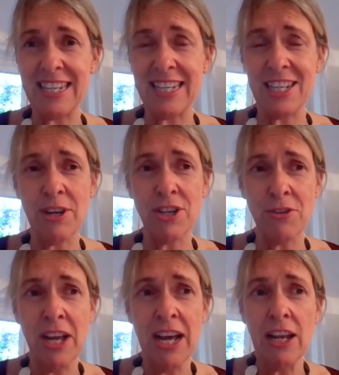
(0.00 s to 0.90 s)
And so I
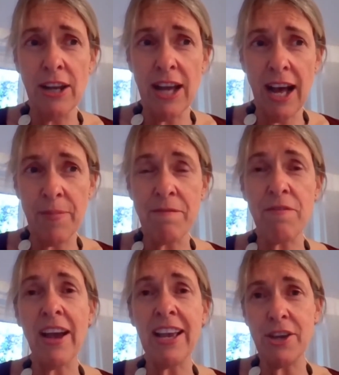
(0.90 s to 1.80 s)
do
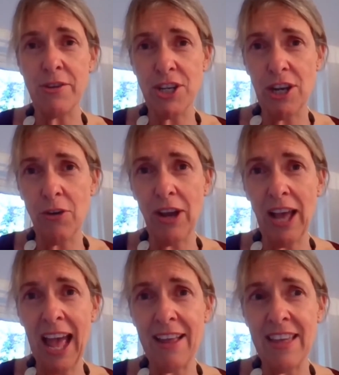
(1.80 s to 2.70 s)
invite you to look
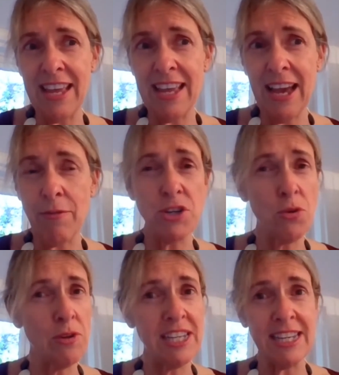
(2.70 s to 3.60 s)
at the
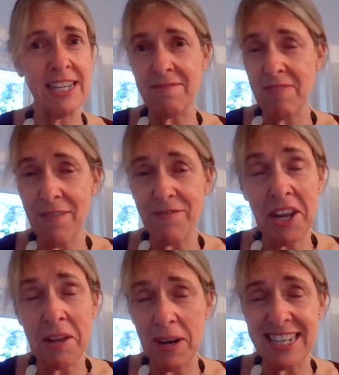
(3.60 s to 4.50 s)
resources, and I've
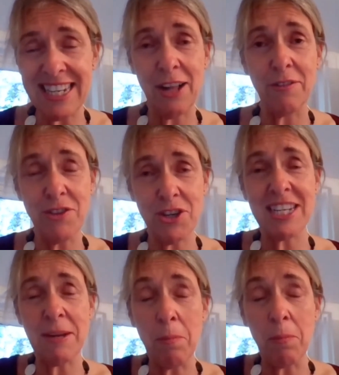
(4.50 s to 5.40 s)
done it myself.
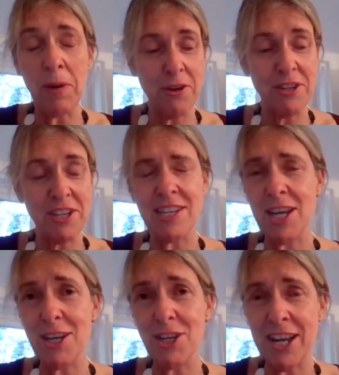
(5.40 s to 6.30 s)
Just simply use a
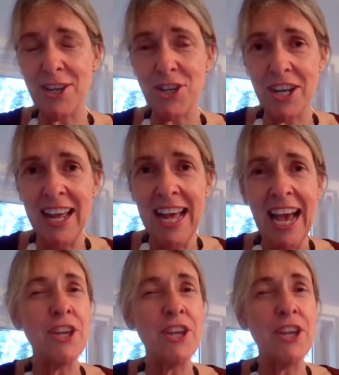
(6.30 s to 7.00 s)
search engine